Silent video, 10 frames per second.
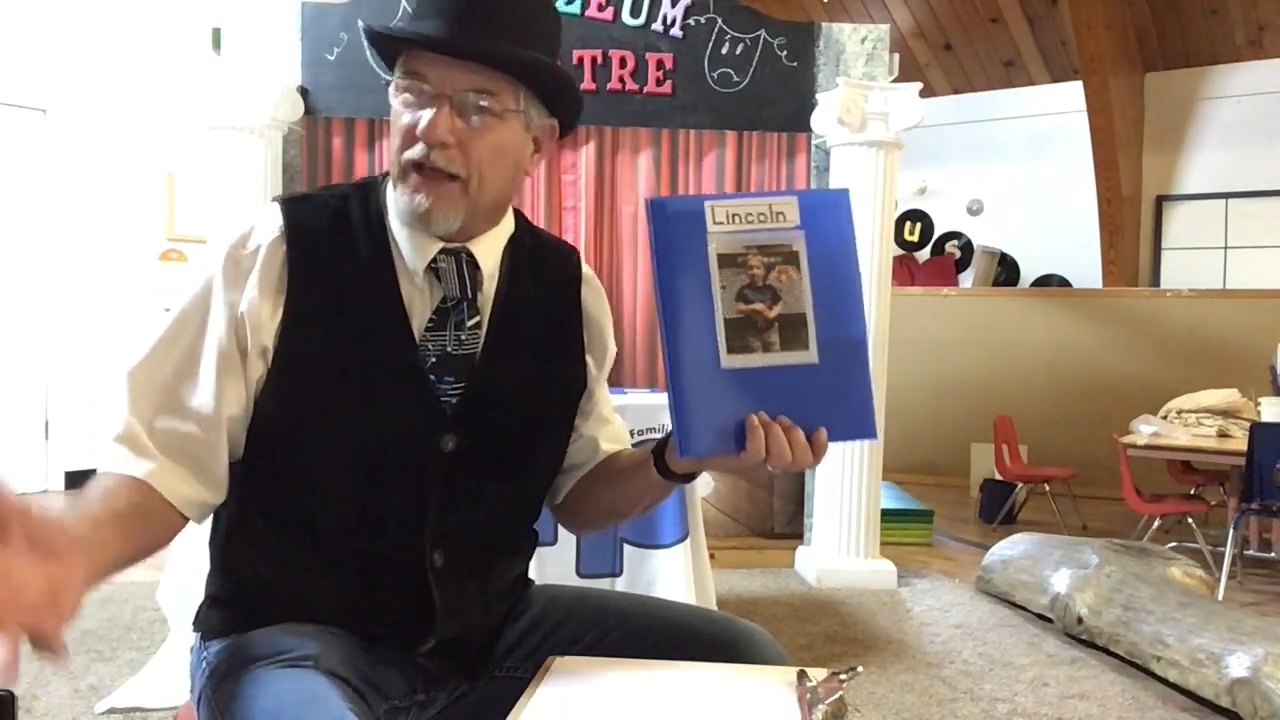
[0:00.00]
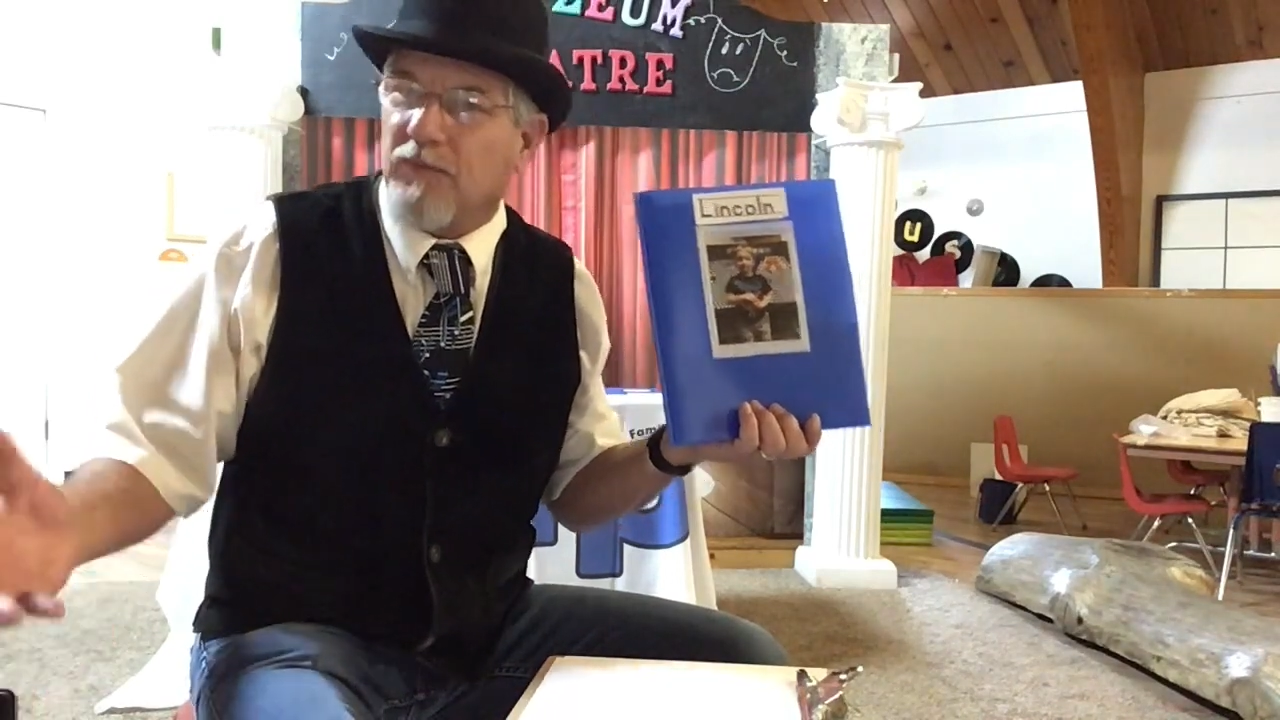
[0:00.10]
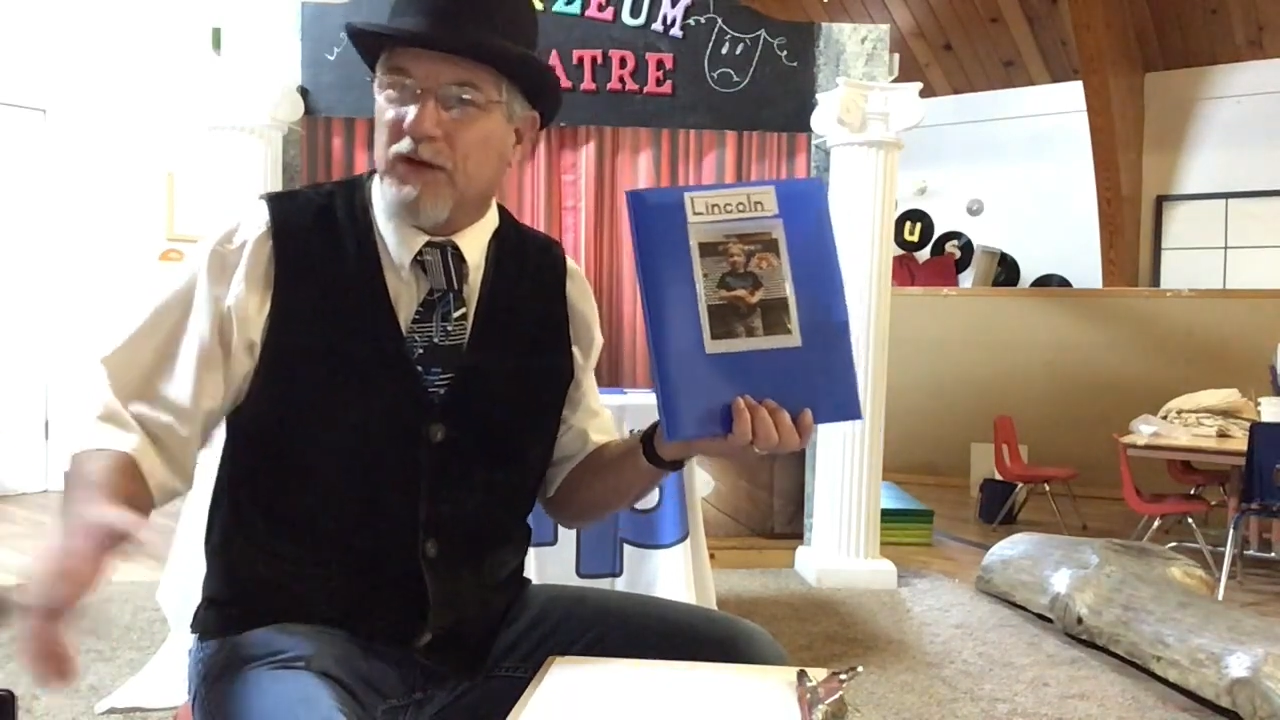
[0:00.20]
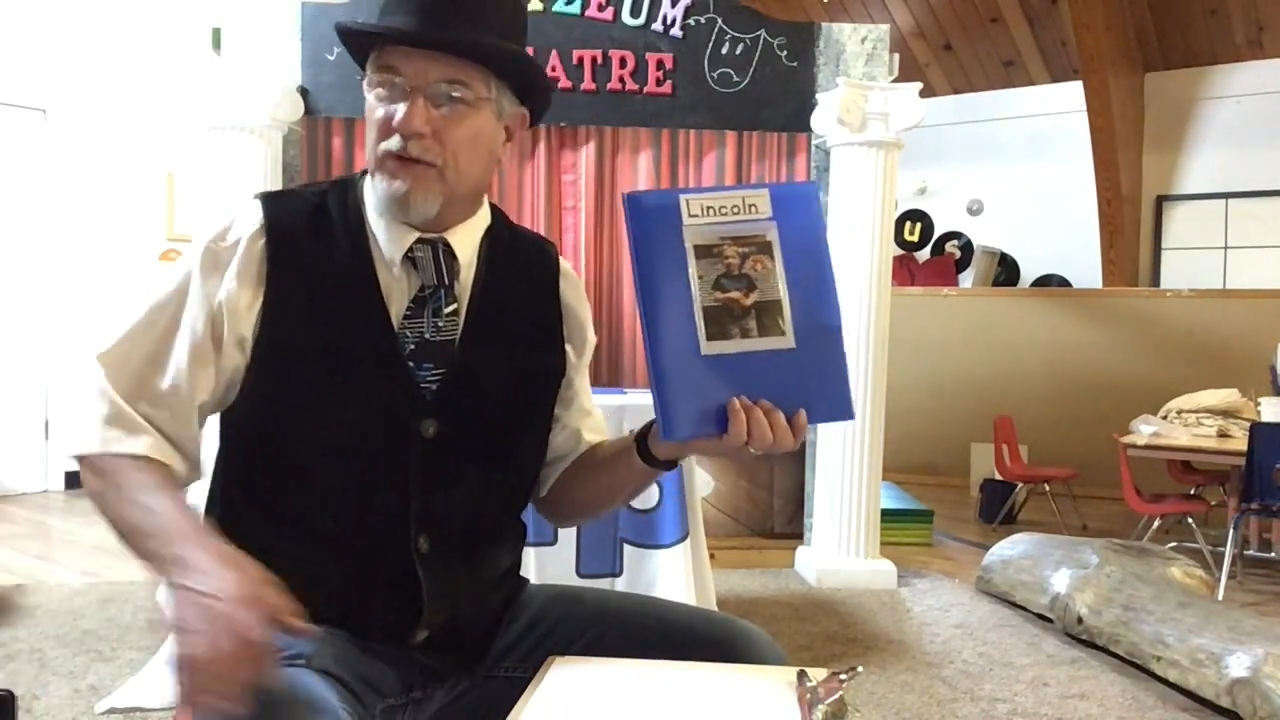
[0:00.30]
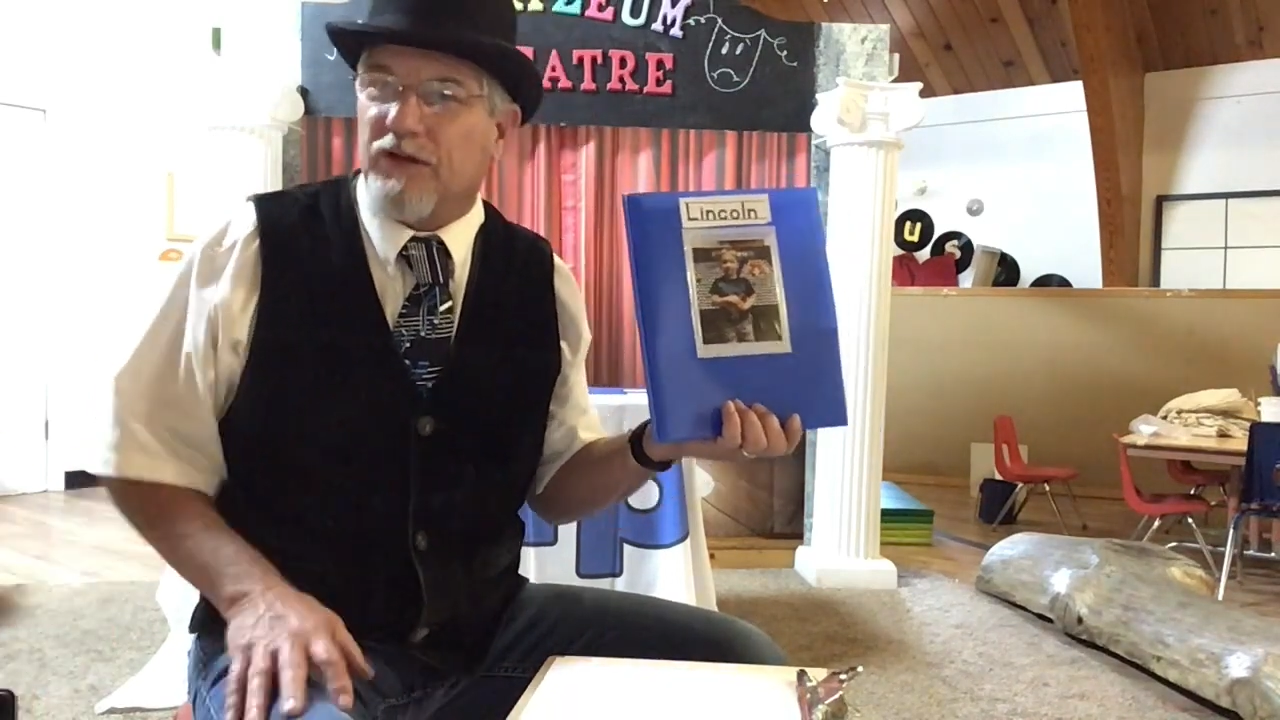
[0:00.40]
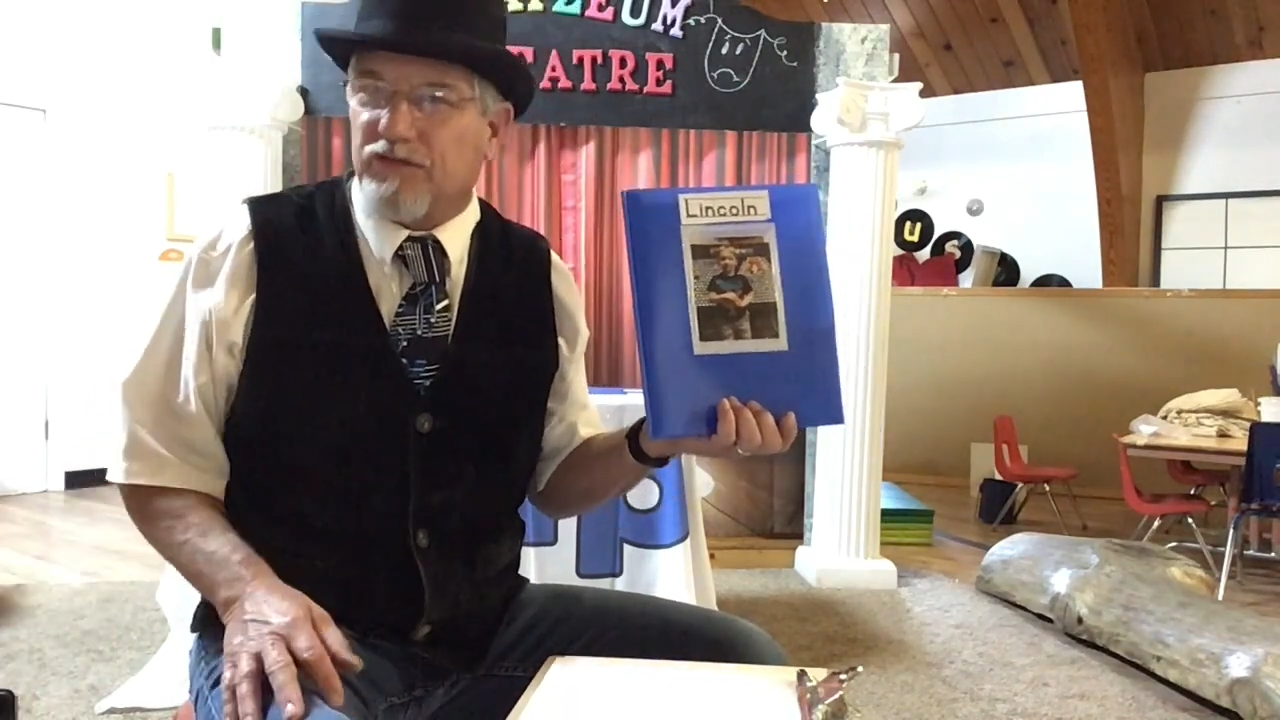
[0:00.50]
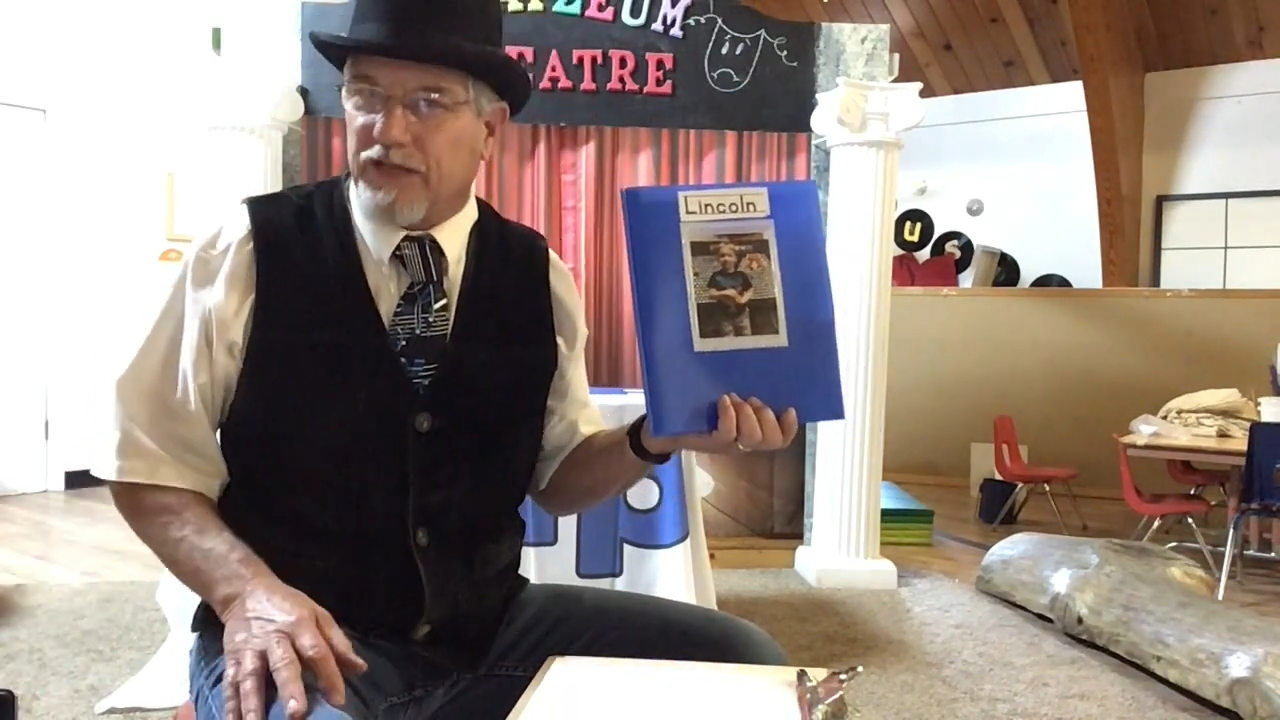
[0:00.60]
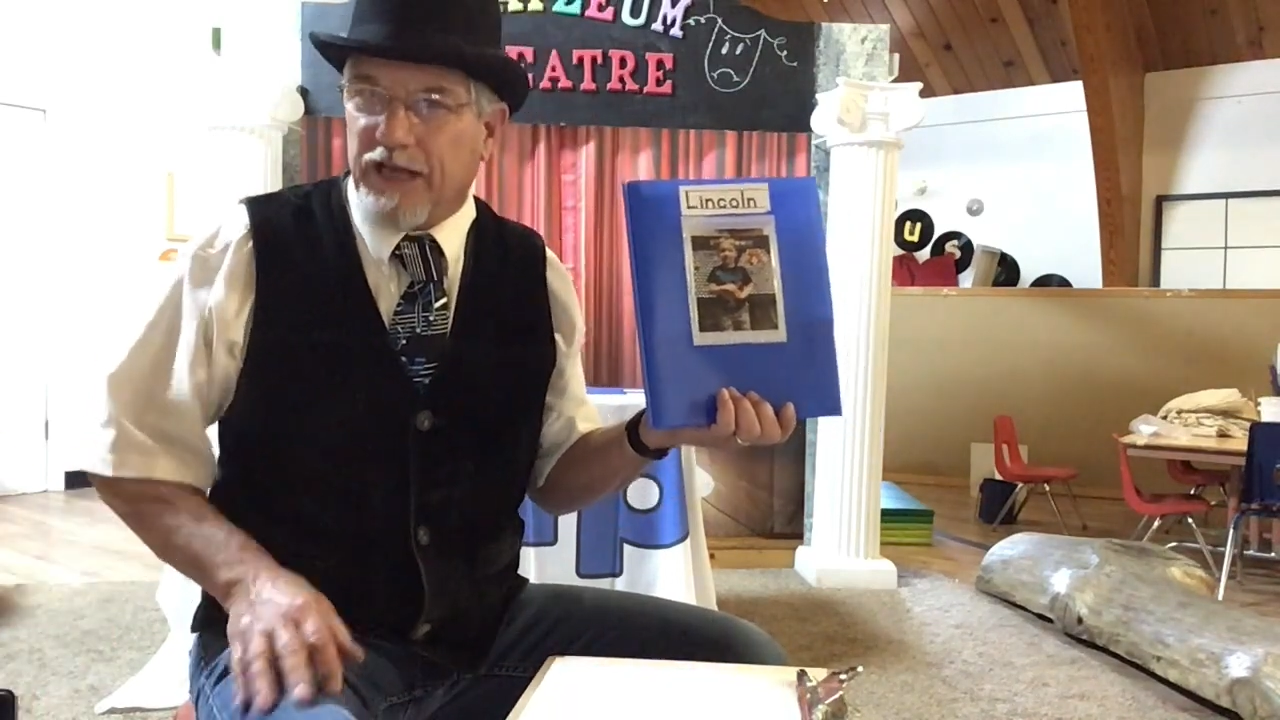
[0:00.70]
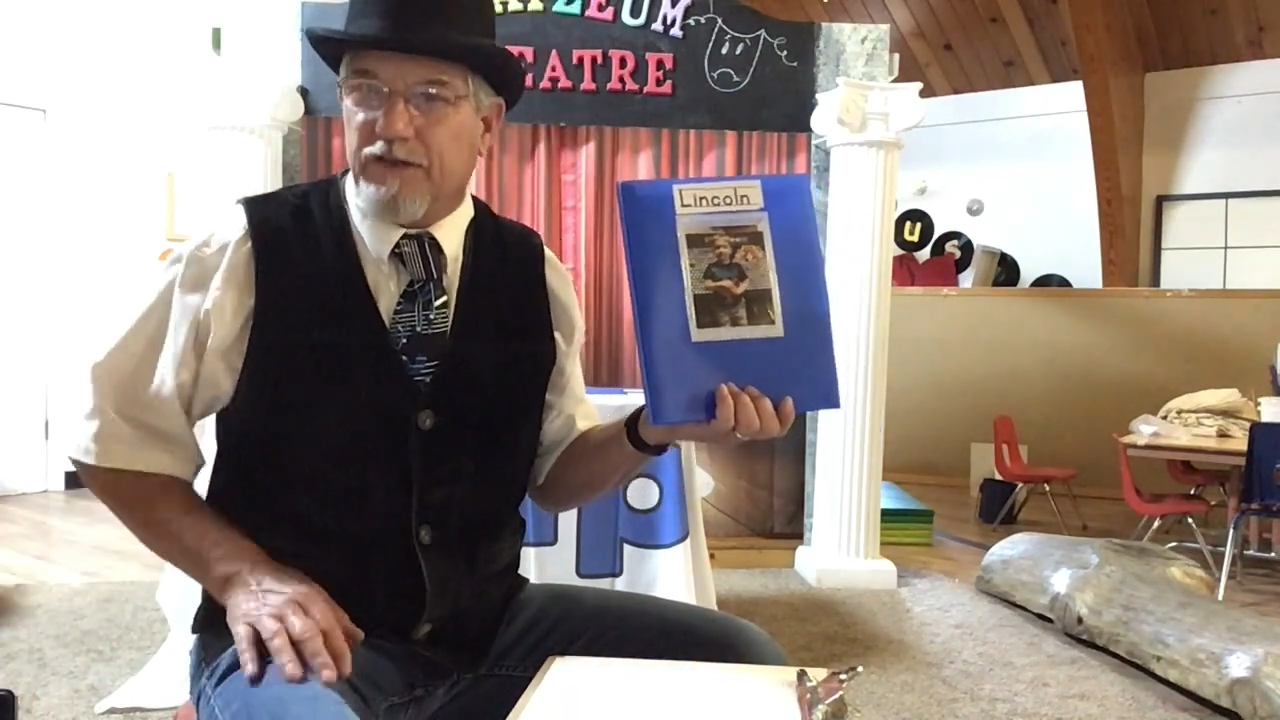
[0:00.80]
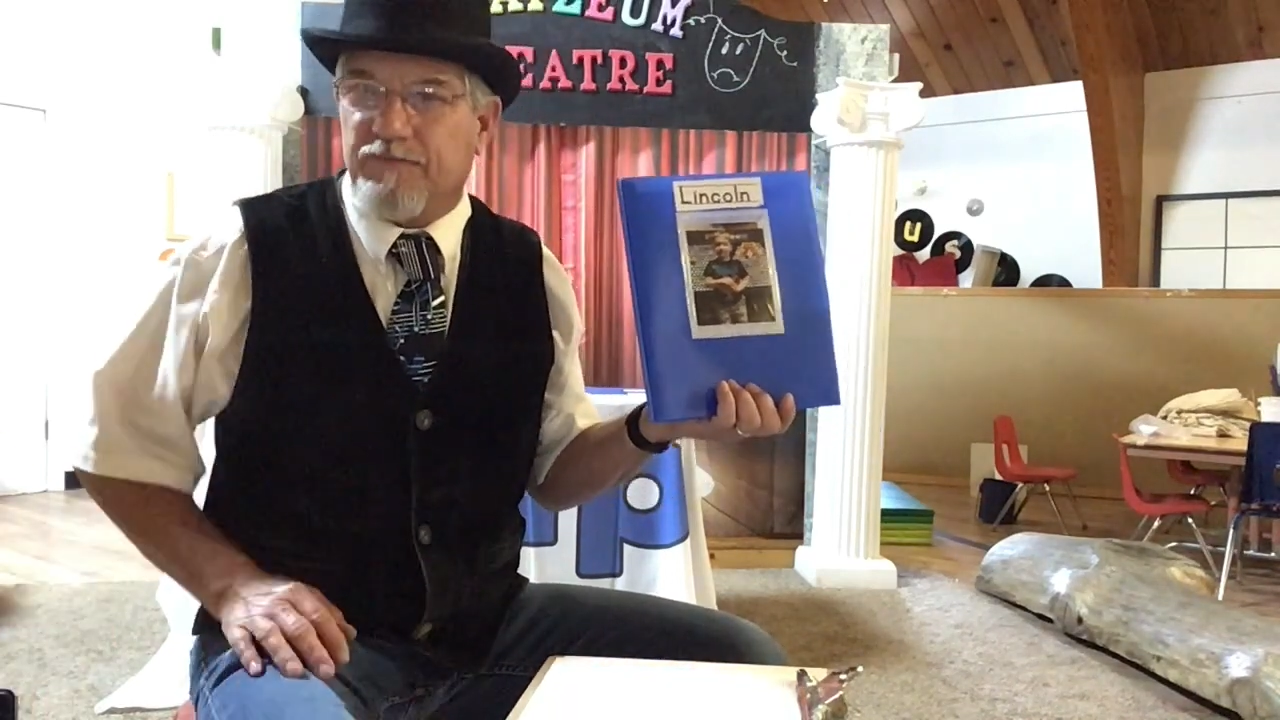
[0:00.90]
and when this
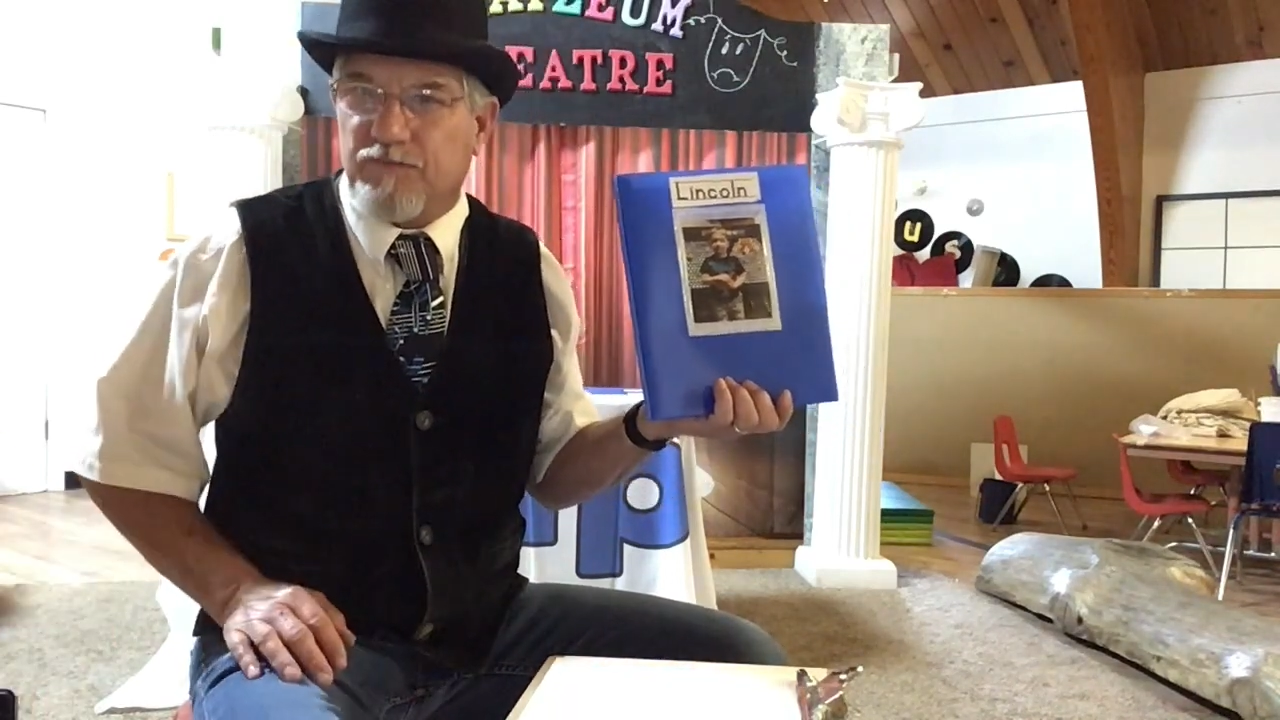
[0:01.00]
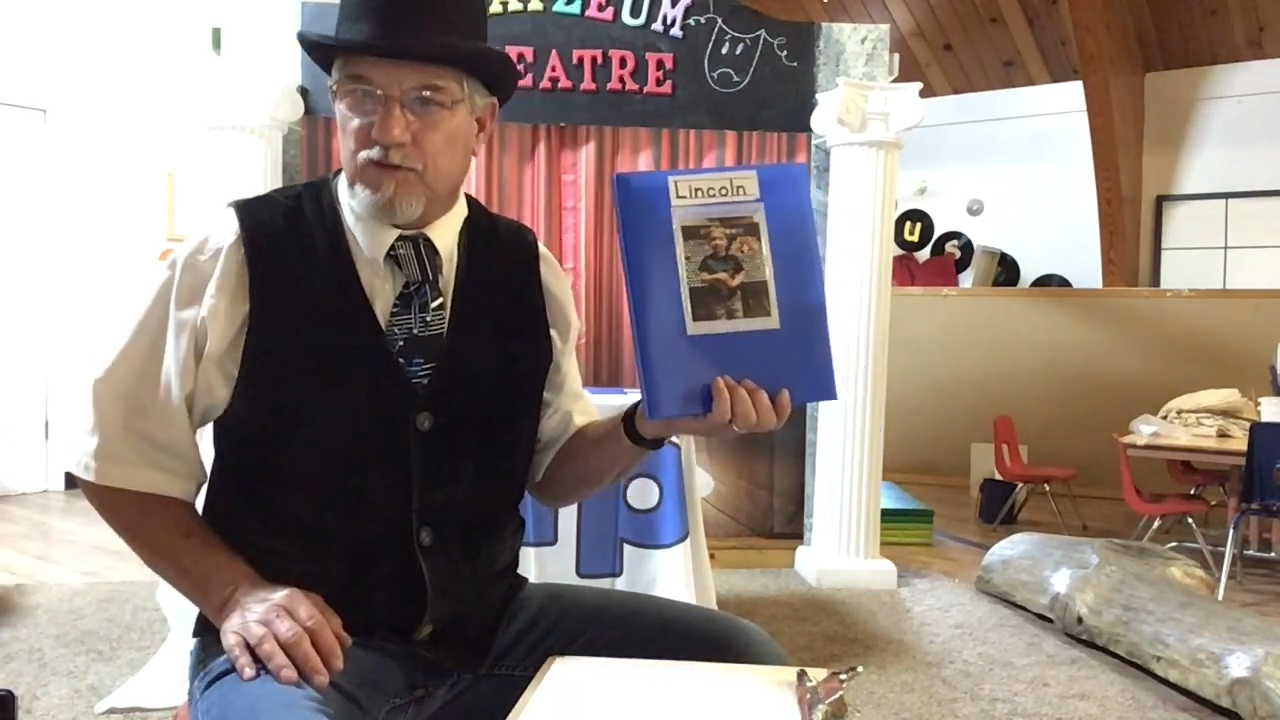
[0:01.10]
thing